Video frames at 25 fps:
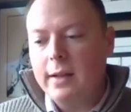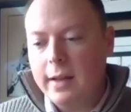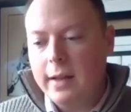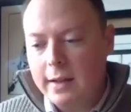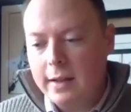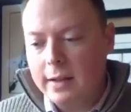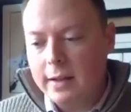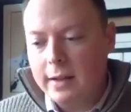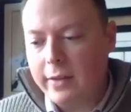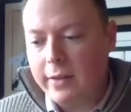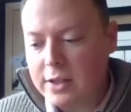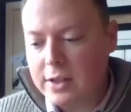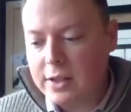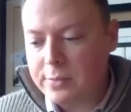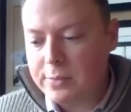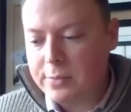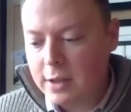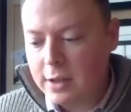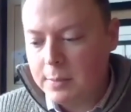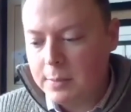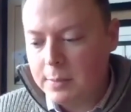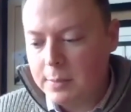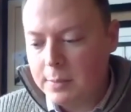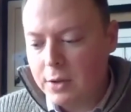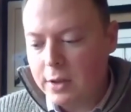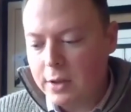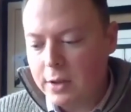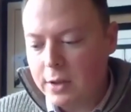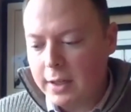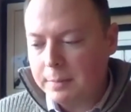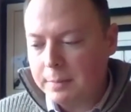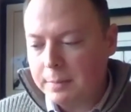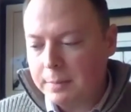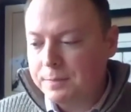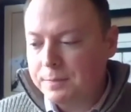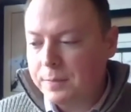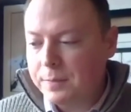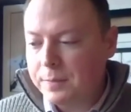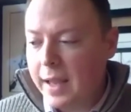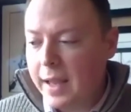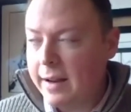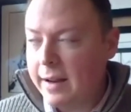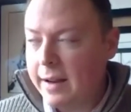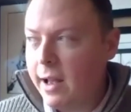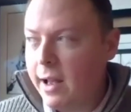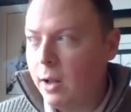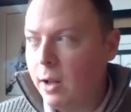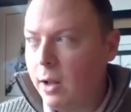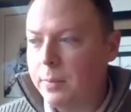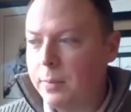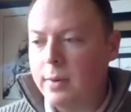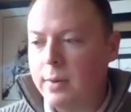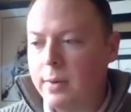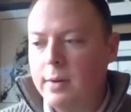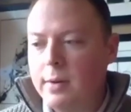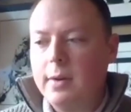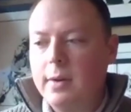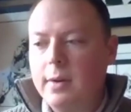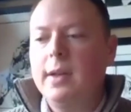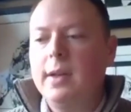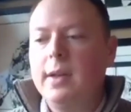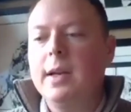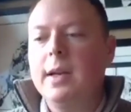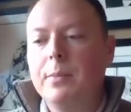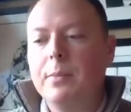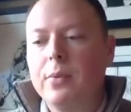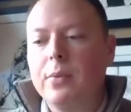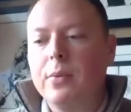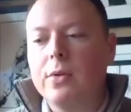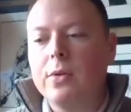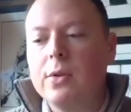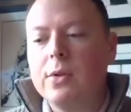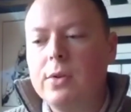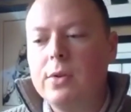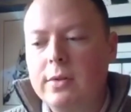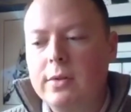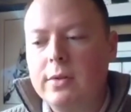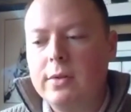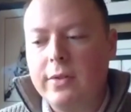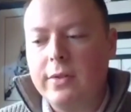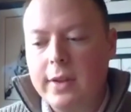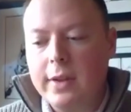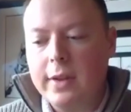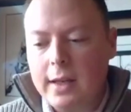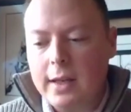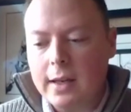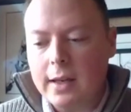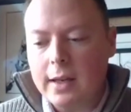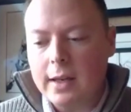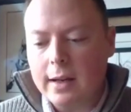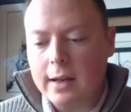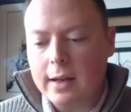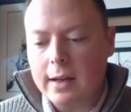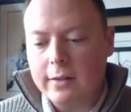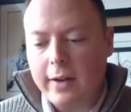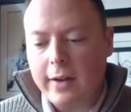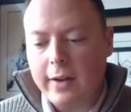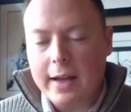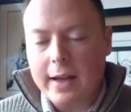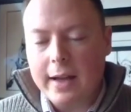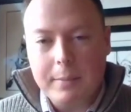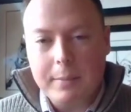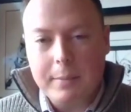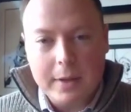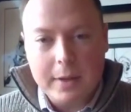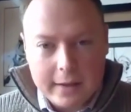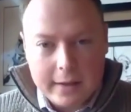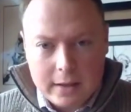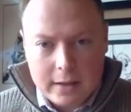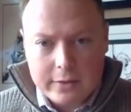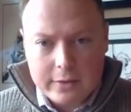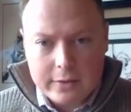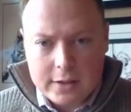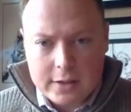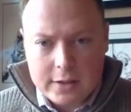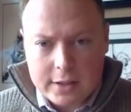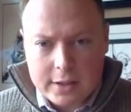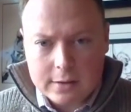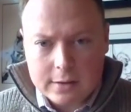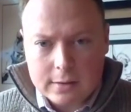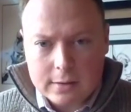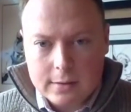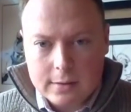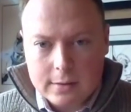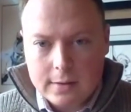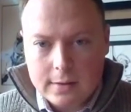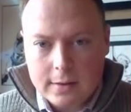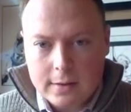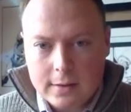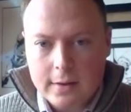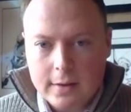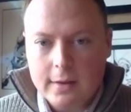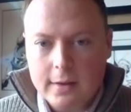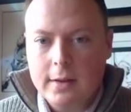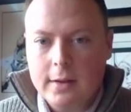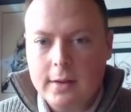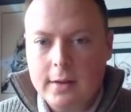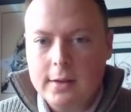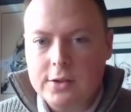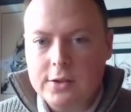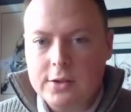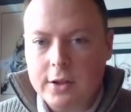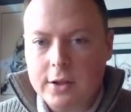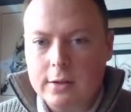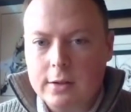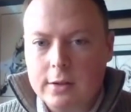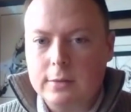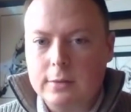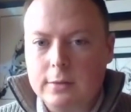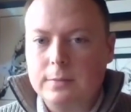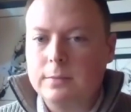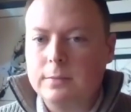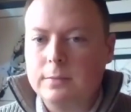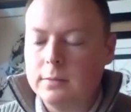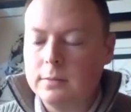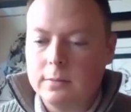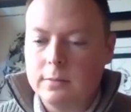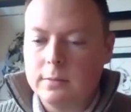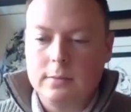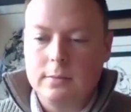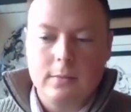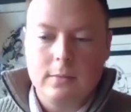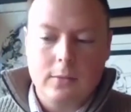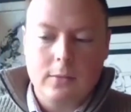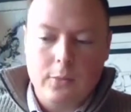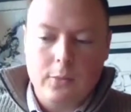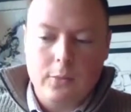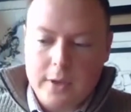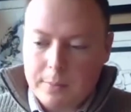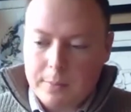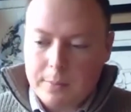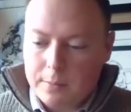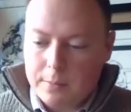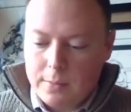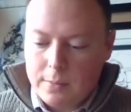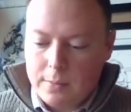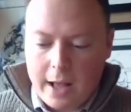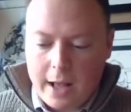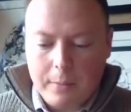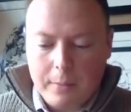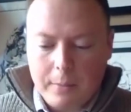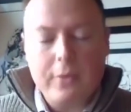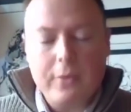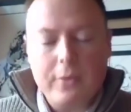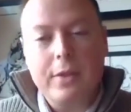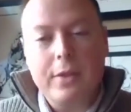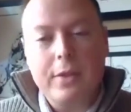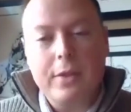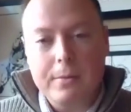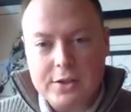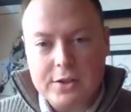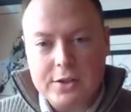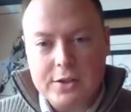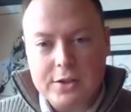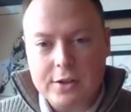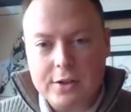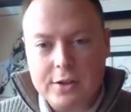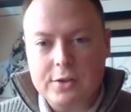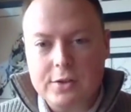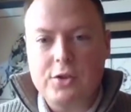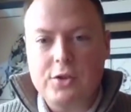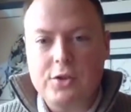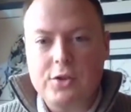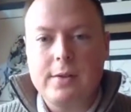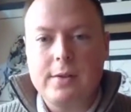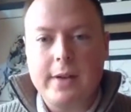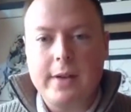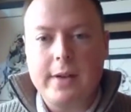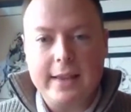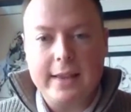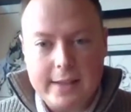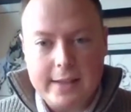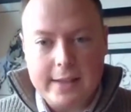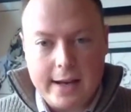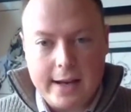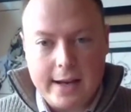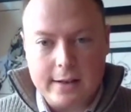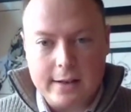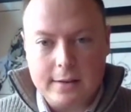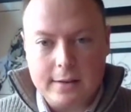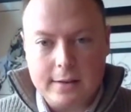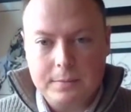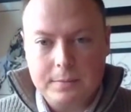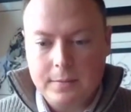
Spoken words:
in the investment community and help improve the viability of a deal. So we help with the research and the data.